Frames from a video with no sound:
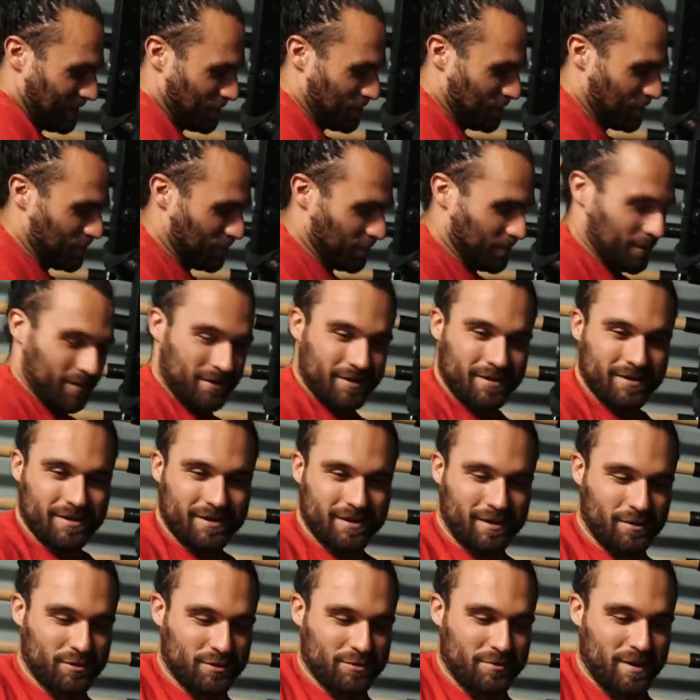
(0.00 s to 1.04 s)
do.
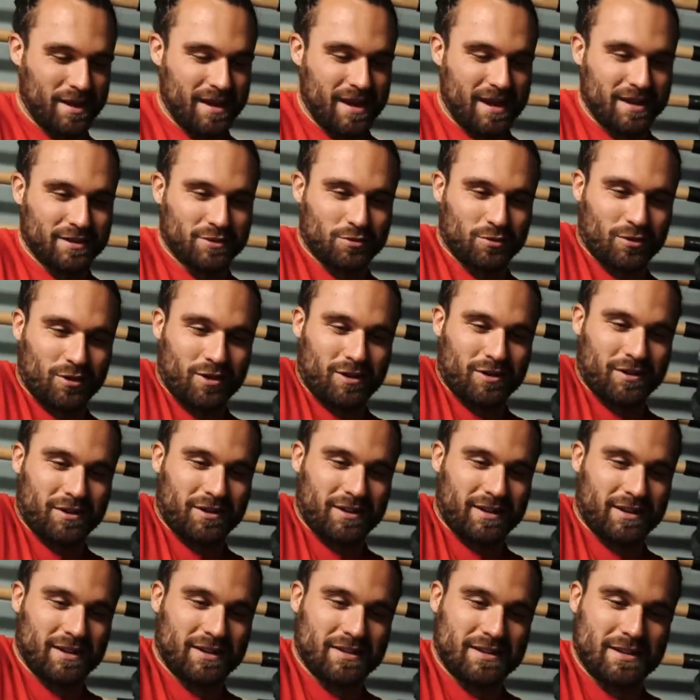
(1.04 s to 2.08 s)
I wish my hands were
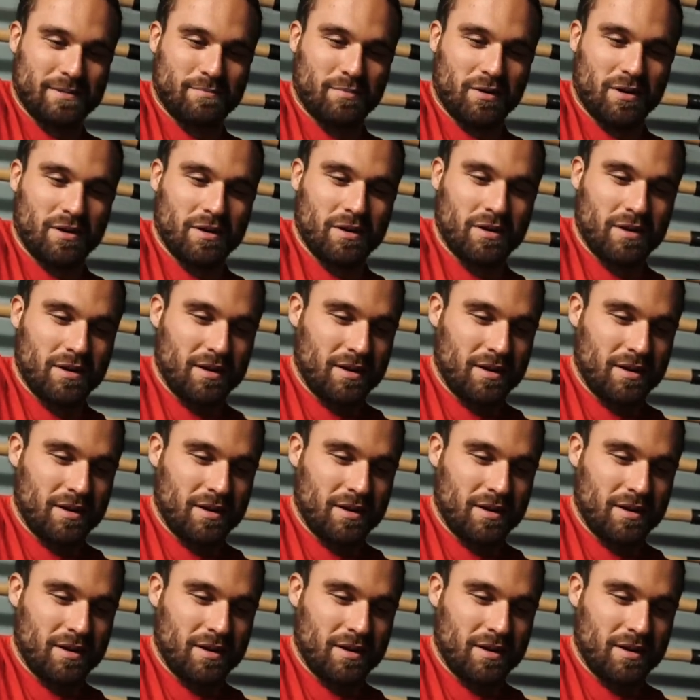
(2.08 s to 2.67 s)
longer to get deeper.